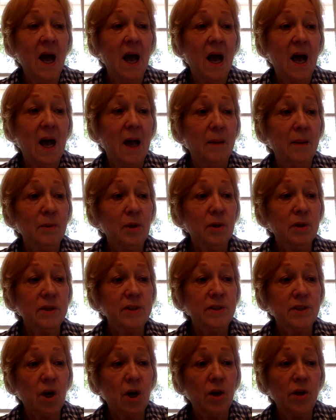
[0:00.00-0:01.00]
I'm going to
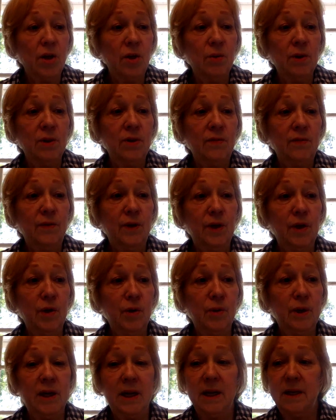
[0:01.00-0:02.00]
start you with a
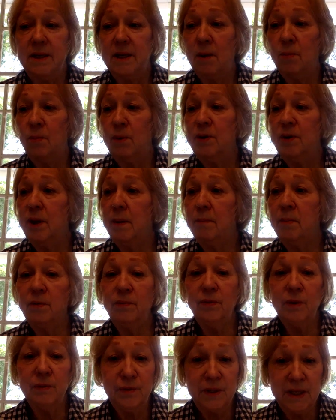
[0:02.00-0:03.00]
few and end up with number
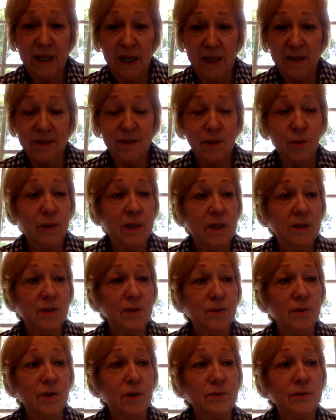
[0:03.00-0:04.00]
15 so we can
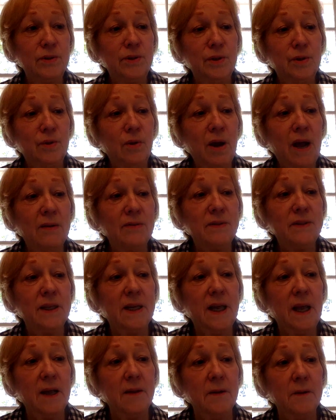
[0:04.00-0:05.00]
do those two graphs
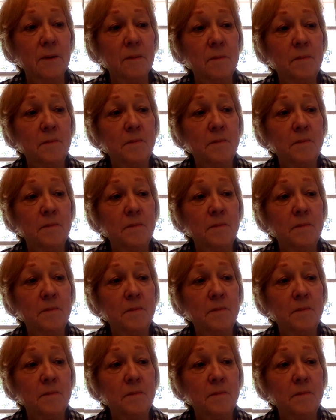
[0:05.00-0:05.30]
together.